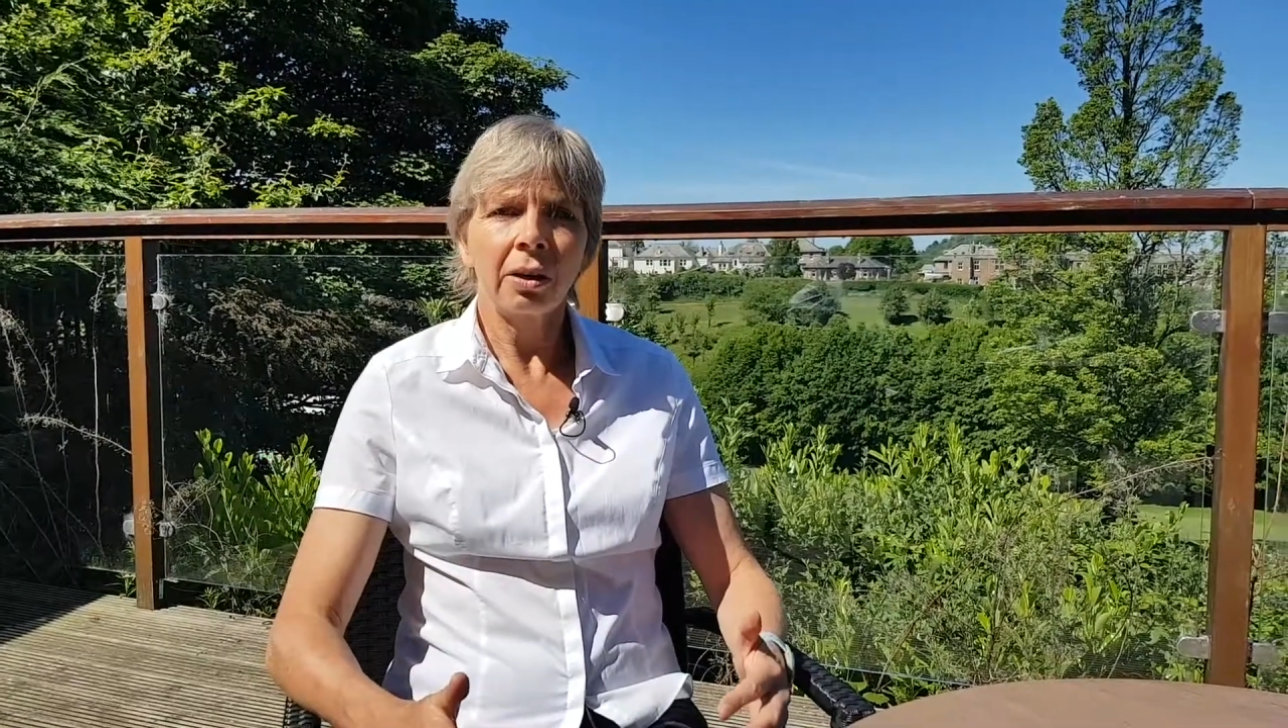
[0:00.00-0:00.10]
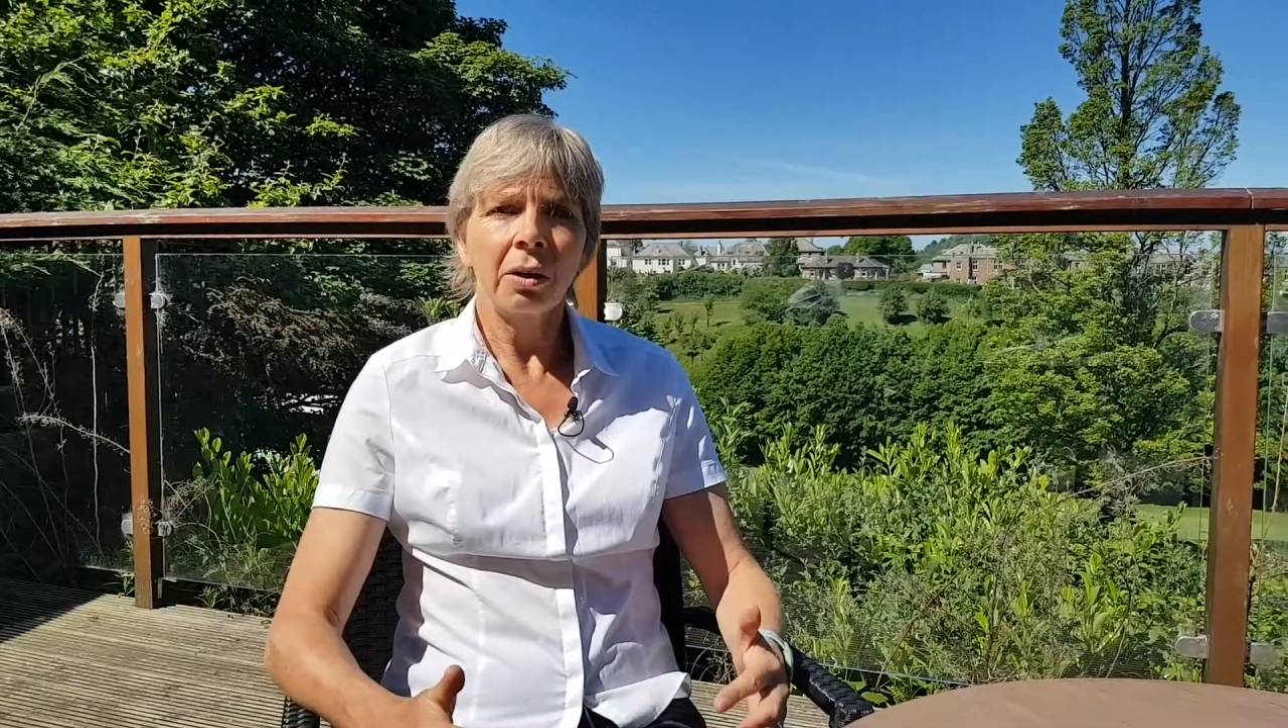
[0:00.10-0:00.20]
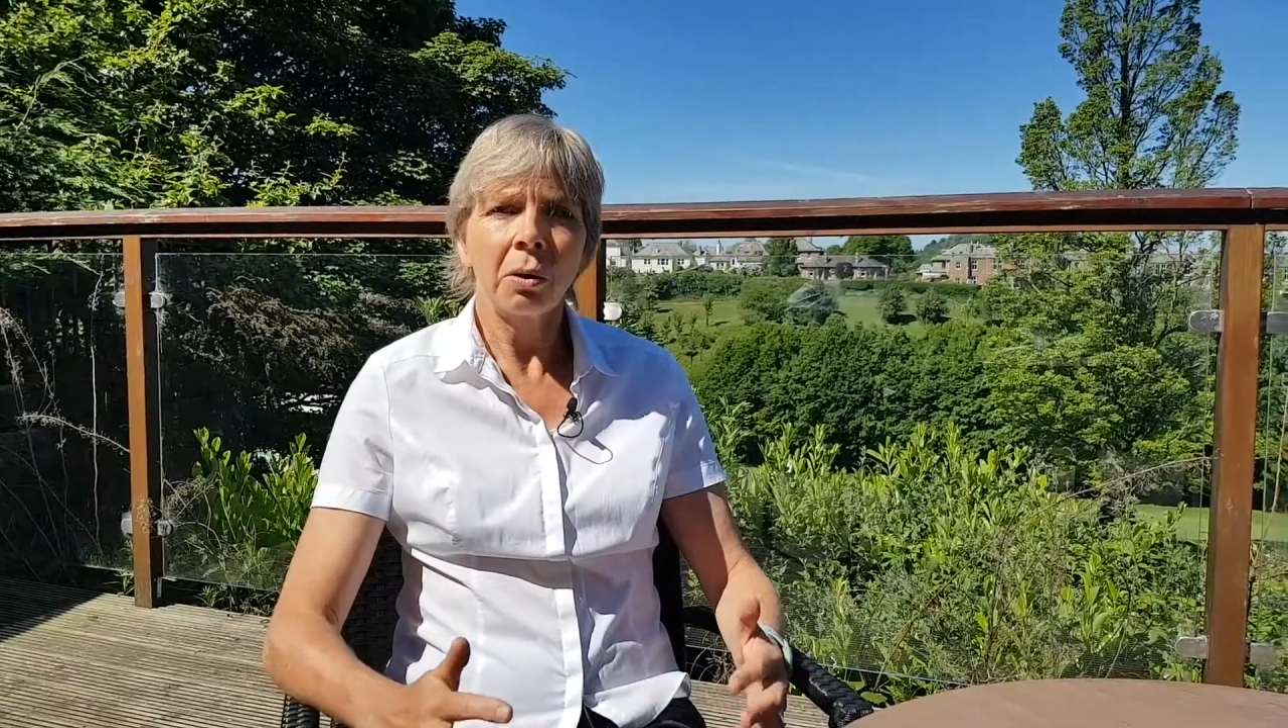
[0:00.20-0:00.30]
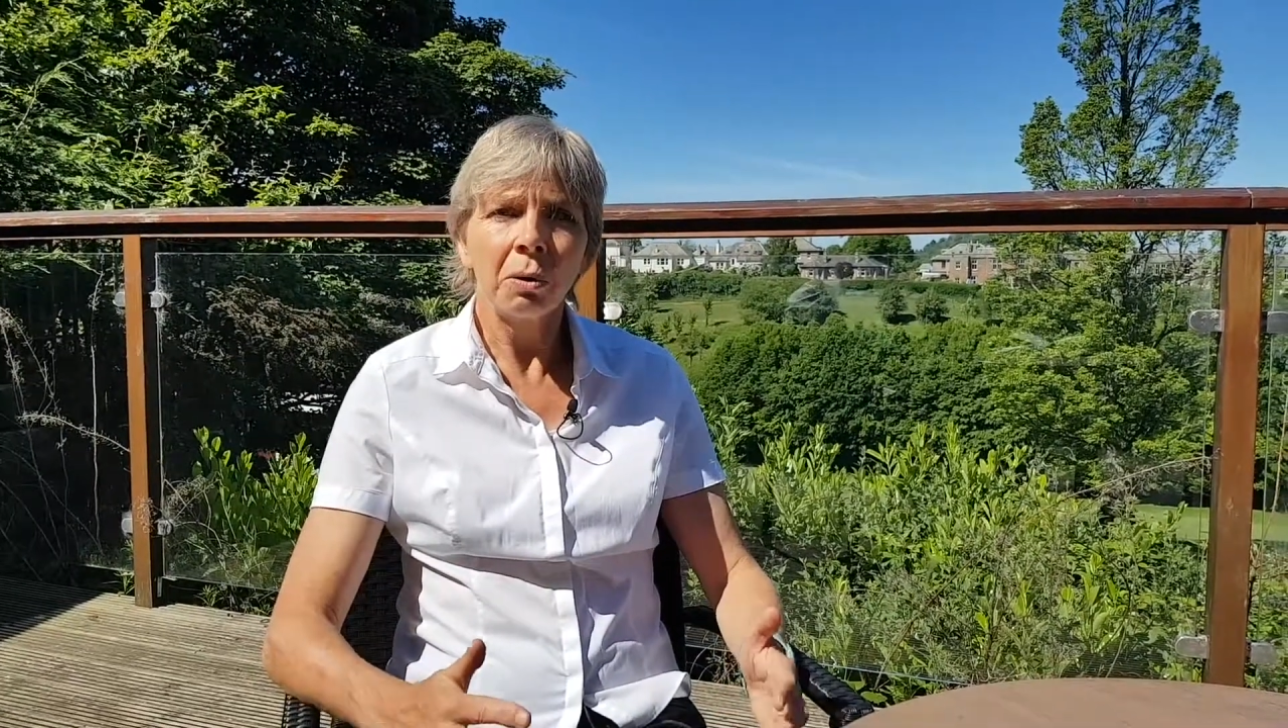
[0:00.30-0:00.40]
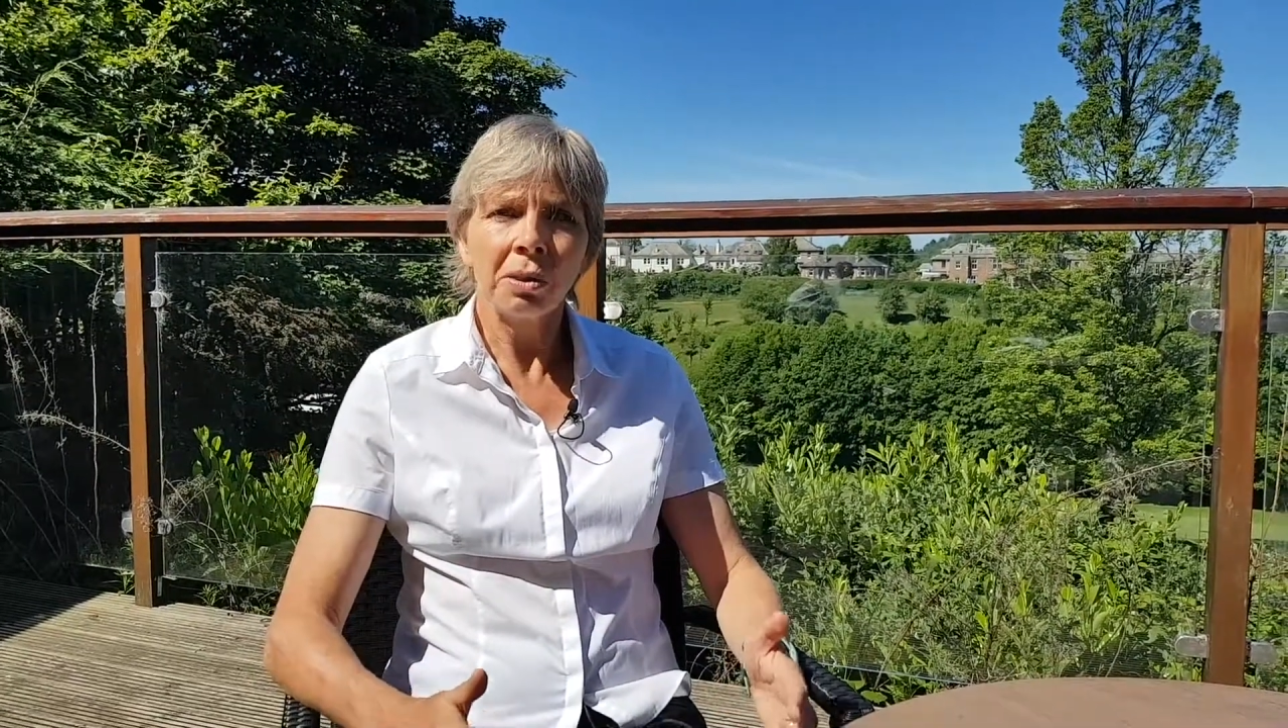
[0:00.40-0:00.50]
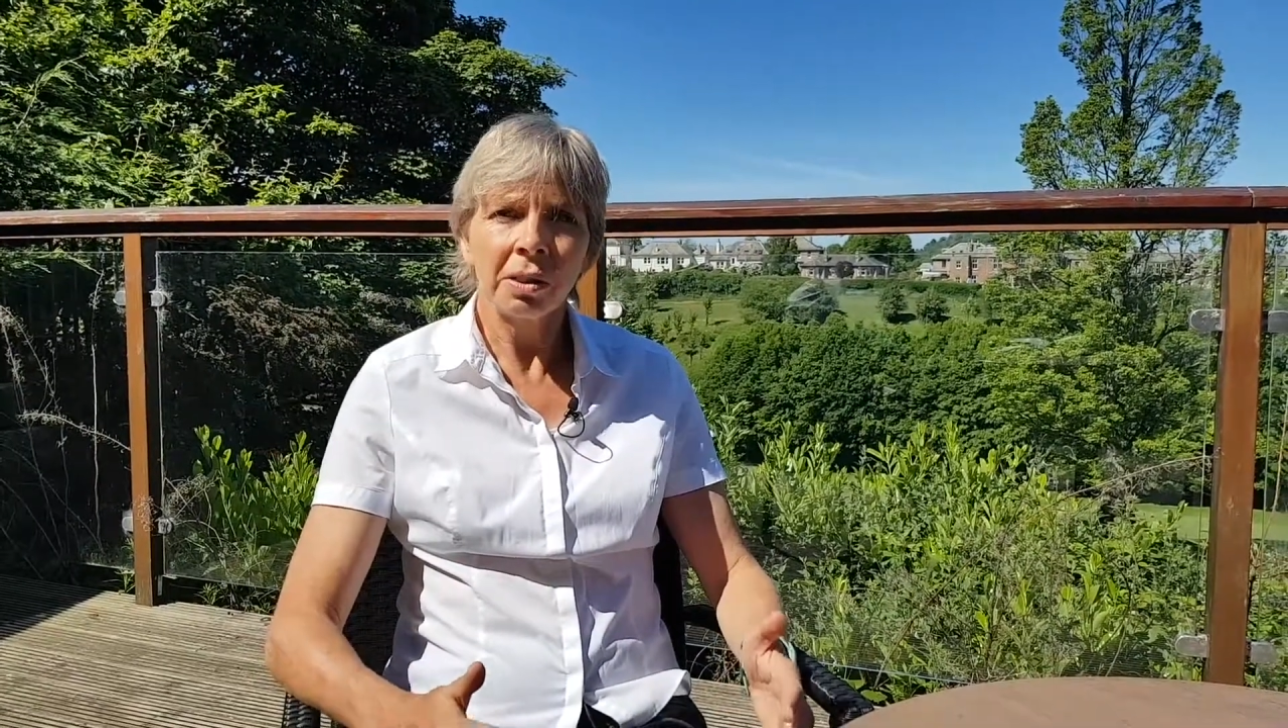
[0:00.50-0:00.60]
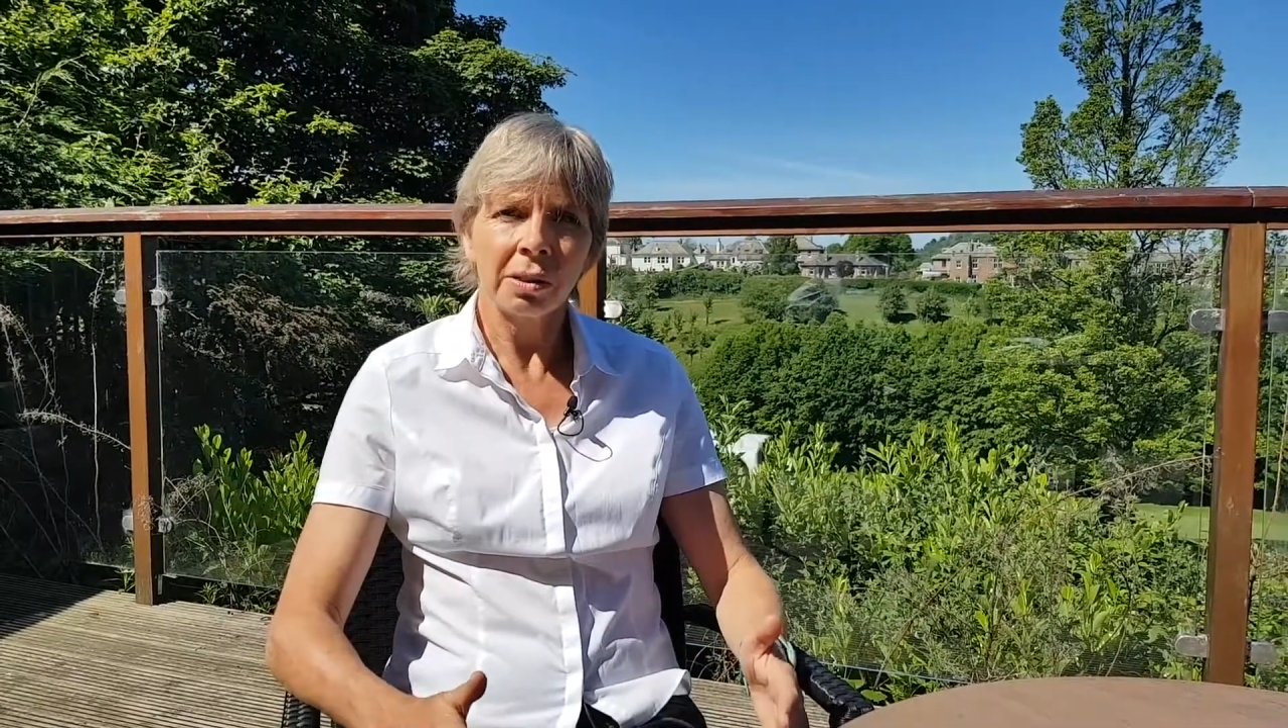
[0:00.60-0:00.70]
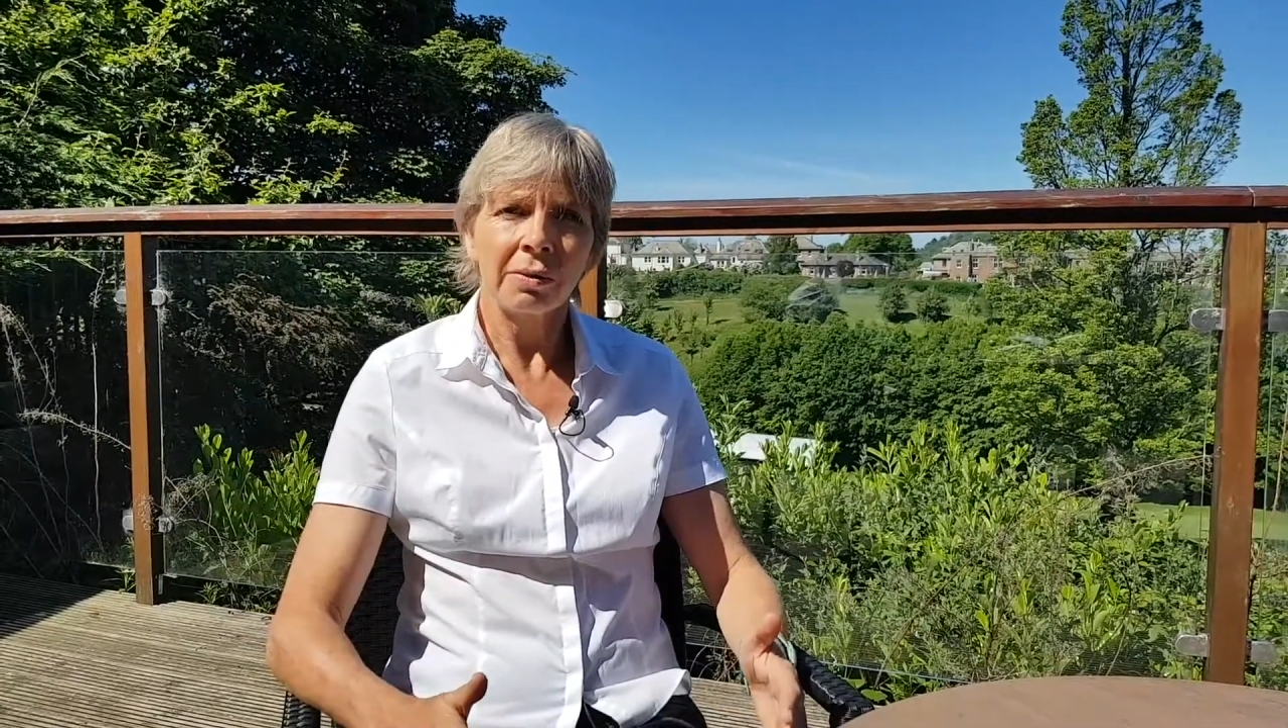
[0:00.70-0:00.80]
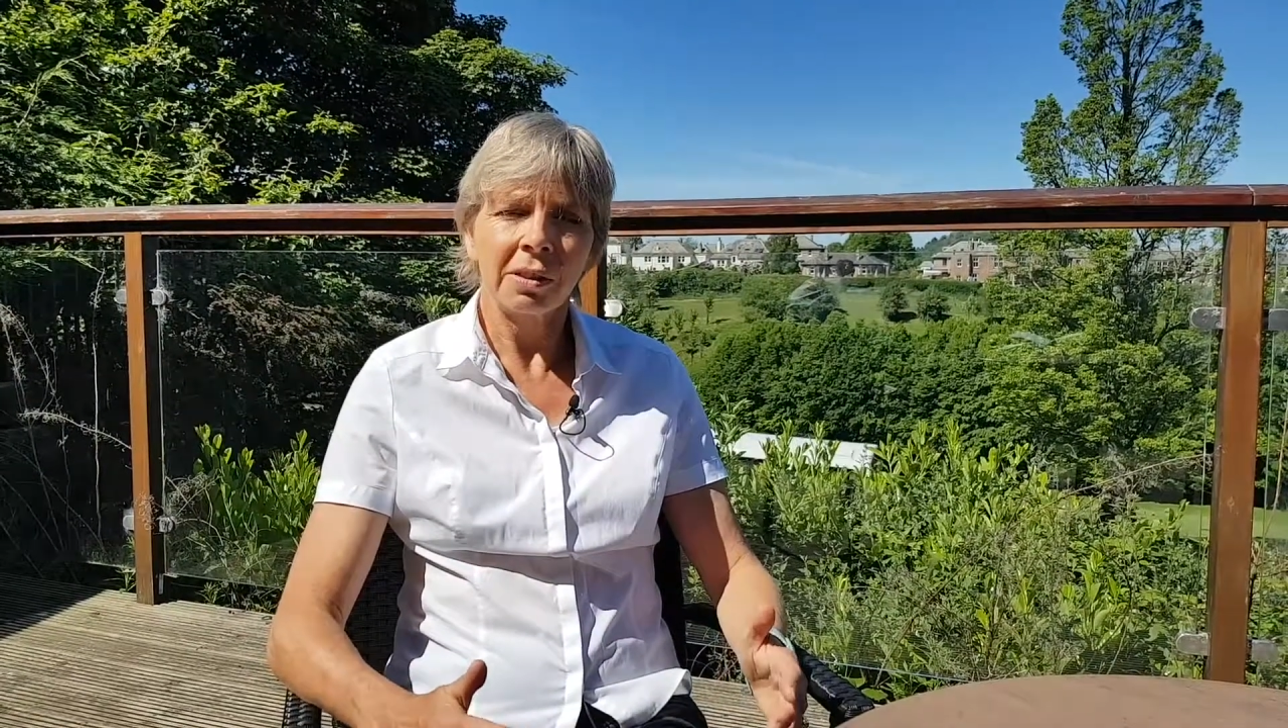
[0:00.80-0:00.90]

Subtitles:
causes of